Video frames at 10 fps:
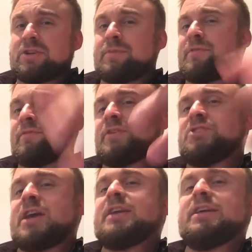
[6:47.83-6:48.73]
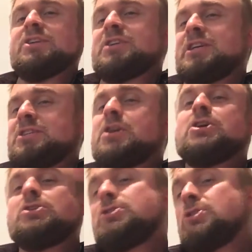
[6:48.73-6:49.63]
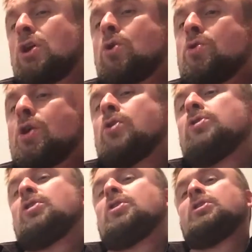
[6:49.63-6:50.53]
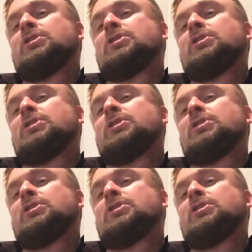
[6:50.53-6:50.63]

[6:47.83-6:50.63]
you know, my friend Janie, she has slow yoga,